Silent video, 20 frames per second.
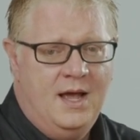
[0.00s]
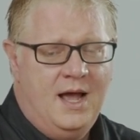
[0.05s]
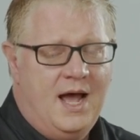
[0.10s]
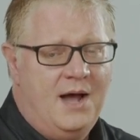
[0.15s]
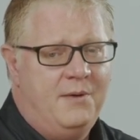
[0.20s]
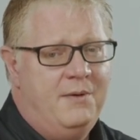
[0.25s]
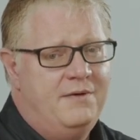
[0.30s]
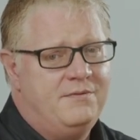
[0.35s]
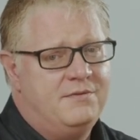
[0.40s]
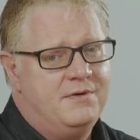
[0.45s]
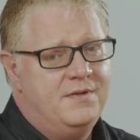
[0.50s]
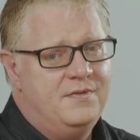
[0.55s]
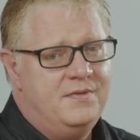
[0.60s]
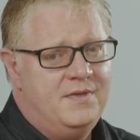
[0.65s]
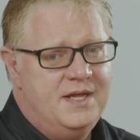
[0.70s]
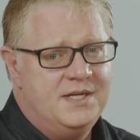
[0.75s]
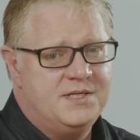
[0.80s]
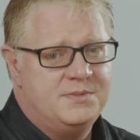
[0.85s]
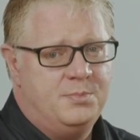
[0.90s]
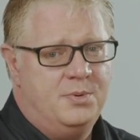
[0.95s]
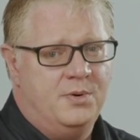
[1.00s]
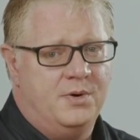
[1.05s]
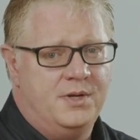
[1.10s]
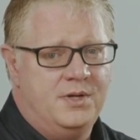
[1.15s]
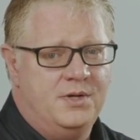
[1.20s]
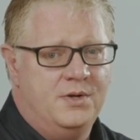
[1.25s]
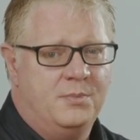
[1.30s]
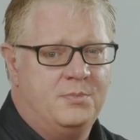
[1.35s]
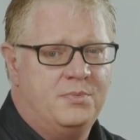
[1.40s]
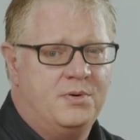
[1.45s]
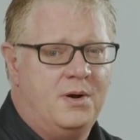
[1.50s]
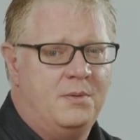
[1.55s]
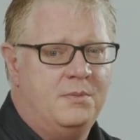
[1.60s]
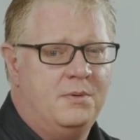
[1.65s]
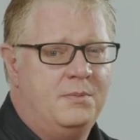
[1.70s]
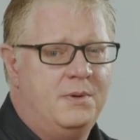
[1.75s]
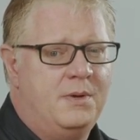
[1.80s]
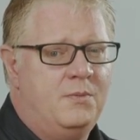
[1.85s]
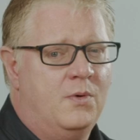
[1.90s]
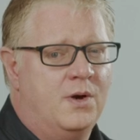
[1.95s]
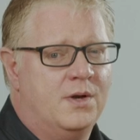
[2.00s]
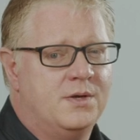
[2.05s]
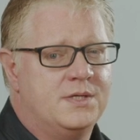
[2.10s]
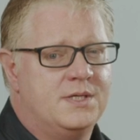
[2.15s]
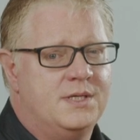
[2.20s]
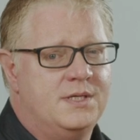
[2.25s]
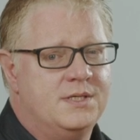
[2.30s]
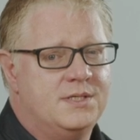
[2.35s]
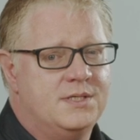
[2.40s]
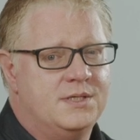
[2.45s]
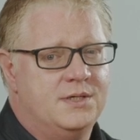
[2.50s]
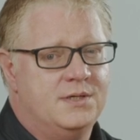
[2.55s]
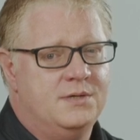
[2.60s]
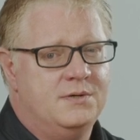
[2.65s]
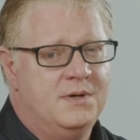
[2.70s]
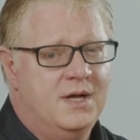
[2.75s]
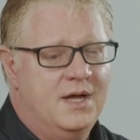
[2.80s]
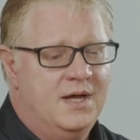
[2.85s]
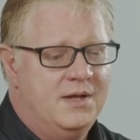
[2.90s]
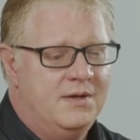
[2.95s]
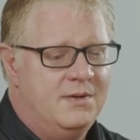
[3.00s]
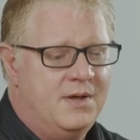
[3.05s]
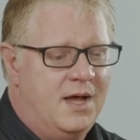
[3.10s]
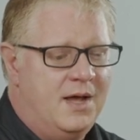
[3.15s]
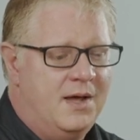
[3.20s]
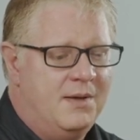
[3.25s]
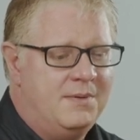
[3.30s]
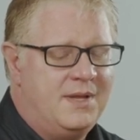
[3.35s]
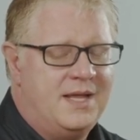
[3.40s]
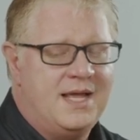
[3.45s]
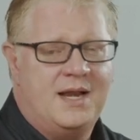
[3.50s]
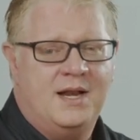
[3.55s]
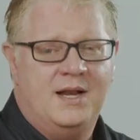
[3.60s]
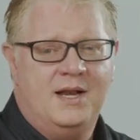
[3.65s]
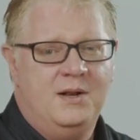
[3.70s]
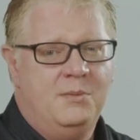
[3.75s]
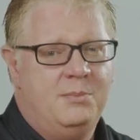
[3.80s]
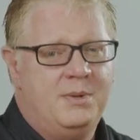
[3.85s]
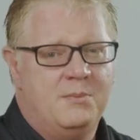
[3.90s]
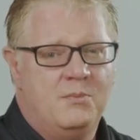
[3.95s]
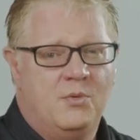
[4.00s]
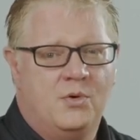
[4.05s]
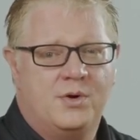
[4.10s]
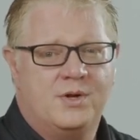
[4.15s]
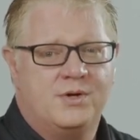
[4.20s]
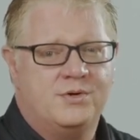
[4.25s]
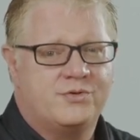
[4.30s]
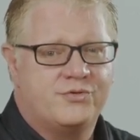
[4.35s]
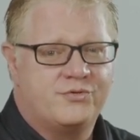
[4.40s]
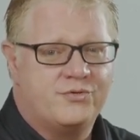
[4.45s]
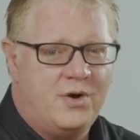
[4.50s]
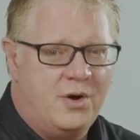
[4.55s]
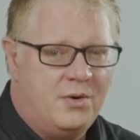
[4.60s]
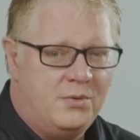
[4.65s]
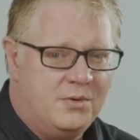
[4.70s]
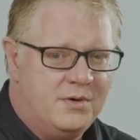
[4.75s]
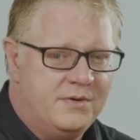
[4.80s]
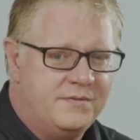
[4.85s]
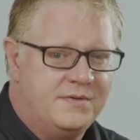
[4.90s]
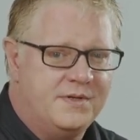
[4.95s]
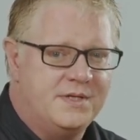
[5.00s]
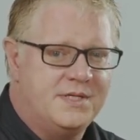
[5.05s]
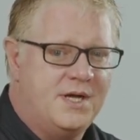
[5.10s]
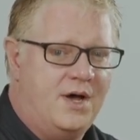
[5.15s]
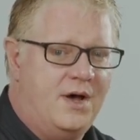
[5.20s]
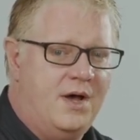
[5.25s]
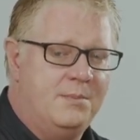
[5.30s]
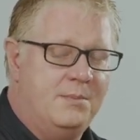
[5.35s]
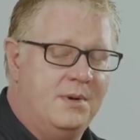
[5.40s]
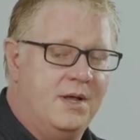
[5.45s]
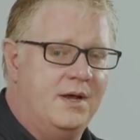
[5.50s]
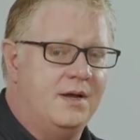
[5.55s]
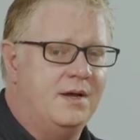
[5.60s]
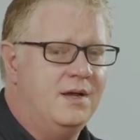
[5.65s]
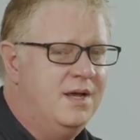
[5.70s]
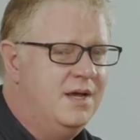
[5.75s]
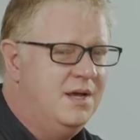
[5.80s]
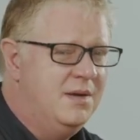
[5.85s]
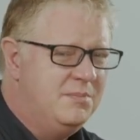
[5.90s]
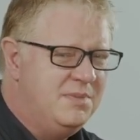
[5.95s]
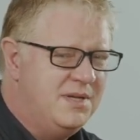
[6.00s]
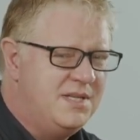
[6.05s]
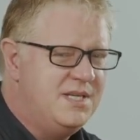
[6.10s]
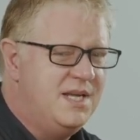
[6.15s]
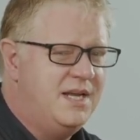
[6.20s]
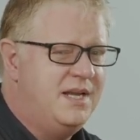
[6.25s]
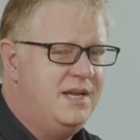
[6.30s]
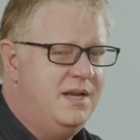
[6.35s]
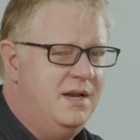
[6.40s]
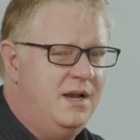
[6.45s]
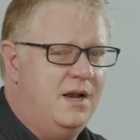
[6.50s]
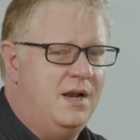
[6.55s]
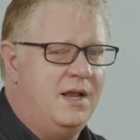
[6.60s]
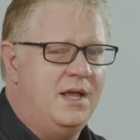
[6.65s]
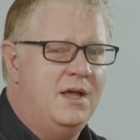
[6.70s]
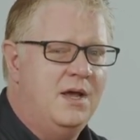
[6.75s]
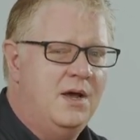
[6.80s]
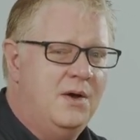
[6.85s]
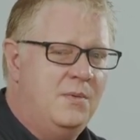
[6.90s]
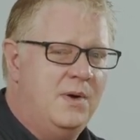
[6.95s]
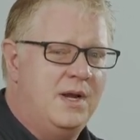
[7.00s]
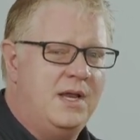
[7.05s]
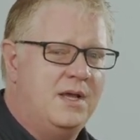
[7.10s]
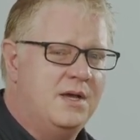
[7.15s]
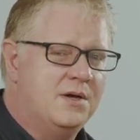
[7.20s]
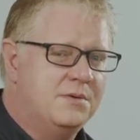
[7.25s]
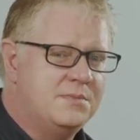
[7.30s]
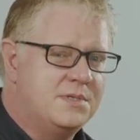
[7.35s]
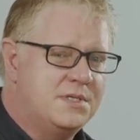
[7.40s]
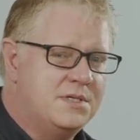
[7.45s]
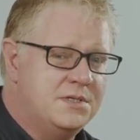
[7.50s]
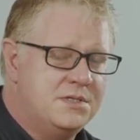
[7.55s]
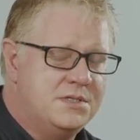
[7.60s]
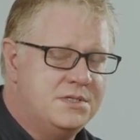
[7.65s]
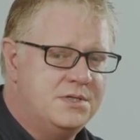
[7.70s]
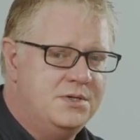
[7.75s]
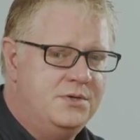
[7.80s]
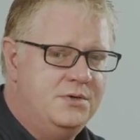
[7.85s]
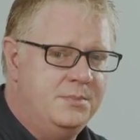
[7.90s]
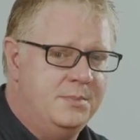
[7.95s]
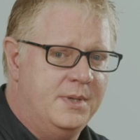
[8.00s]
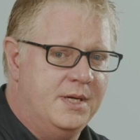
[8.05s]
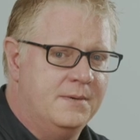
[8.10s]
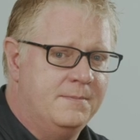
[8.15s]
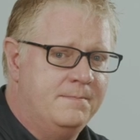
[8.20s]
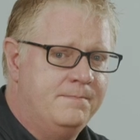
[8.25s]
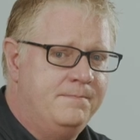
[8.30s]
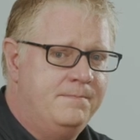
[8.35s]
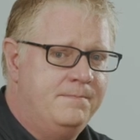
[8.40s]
However, at this point, you're probably wanting to get a little bit more control of the timeline, particularly when it comes to zooming.